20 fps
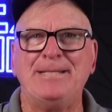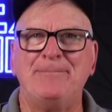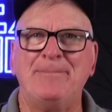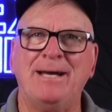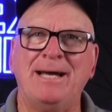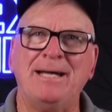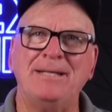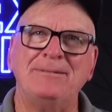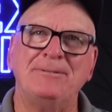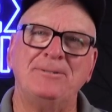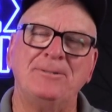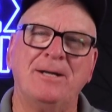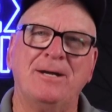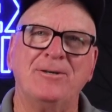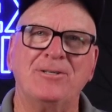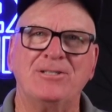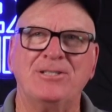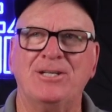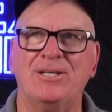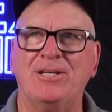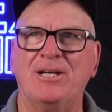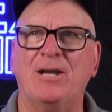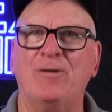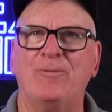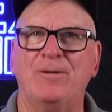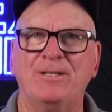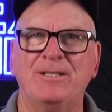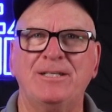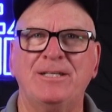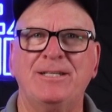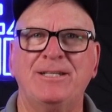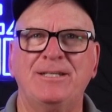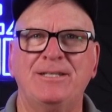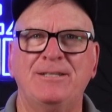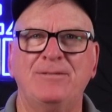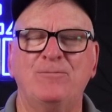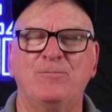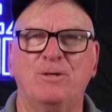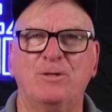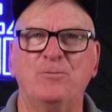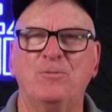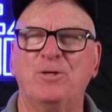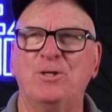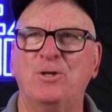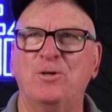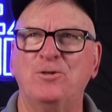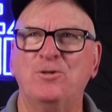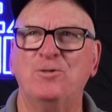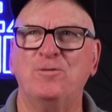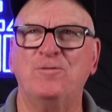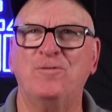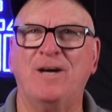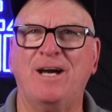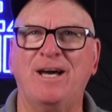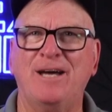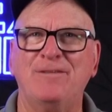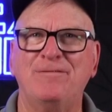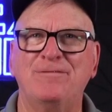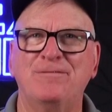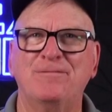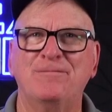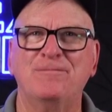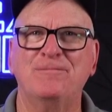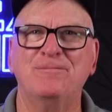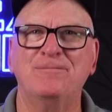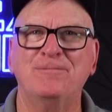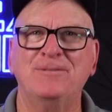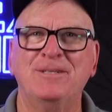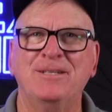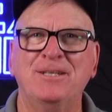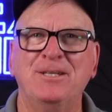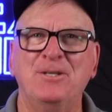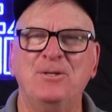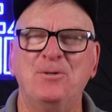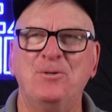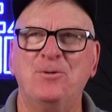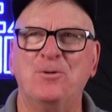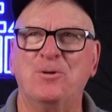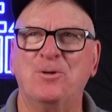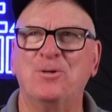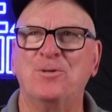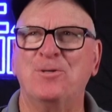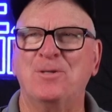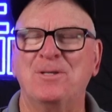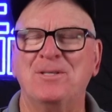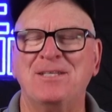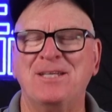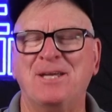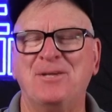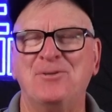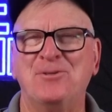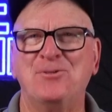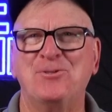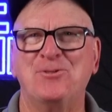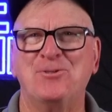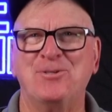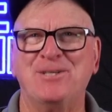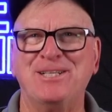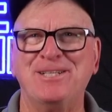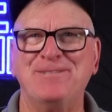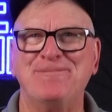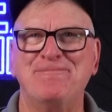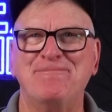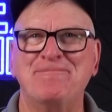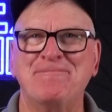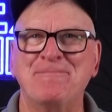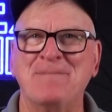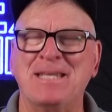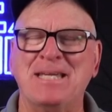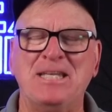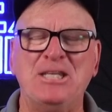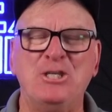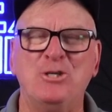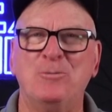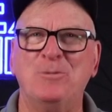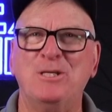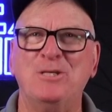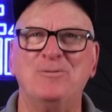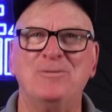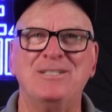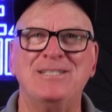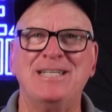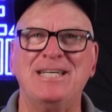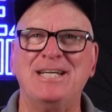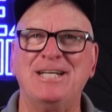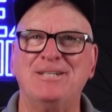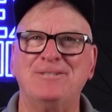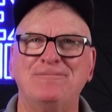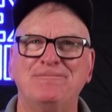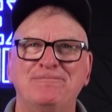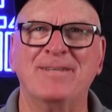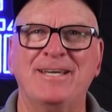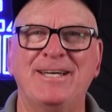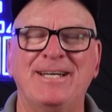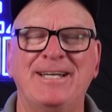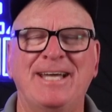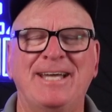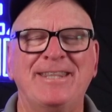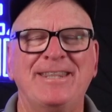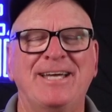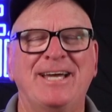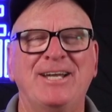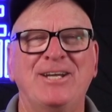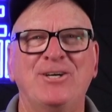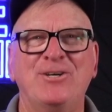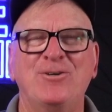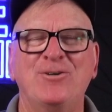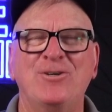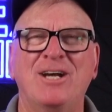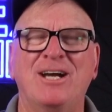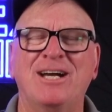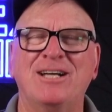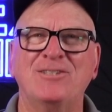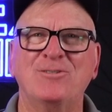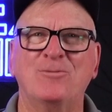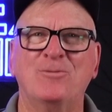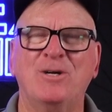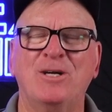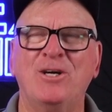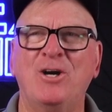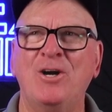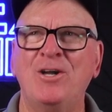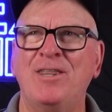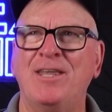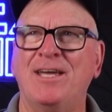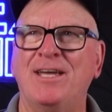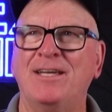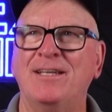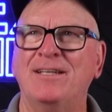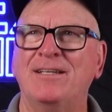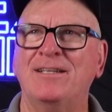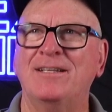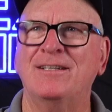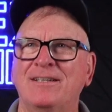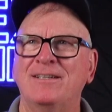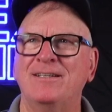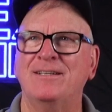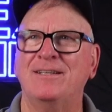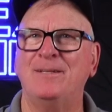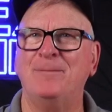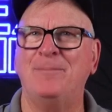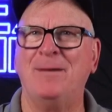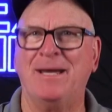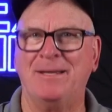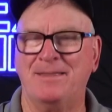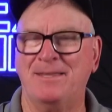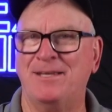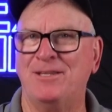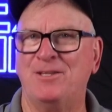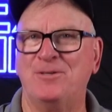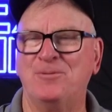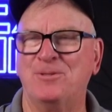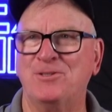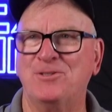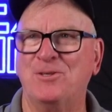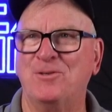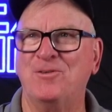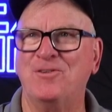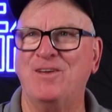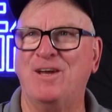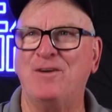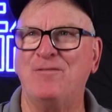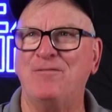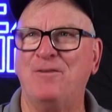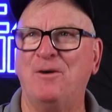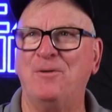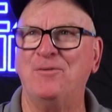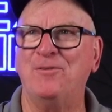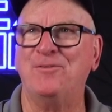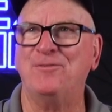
about 2 hours later, I went to the 11025 North 10th Street. Nobody was there. And I thought, oh gosh, where are they? And back then there was no cell phones.